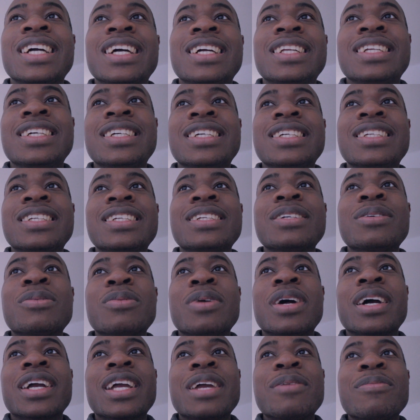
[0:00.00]
And then
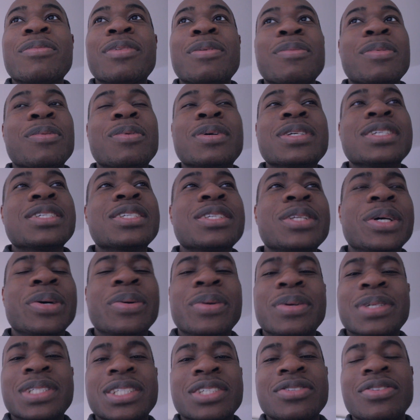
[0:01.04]
where I came from, it wasn't
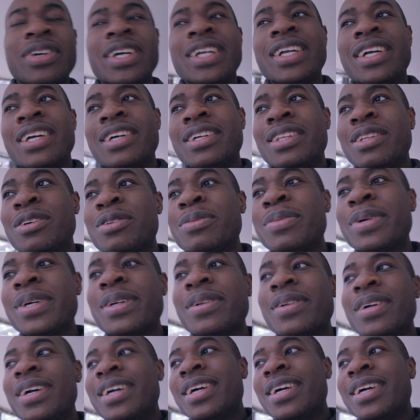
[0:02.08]
snowing. It was just raining a little bit.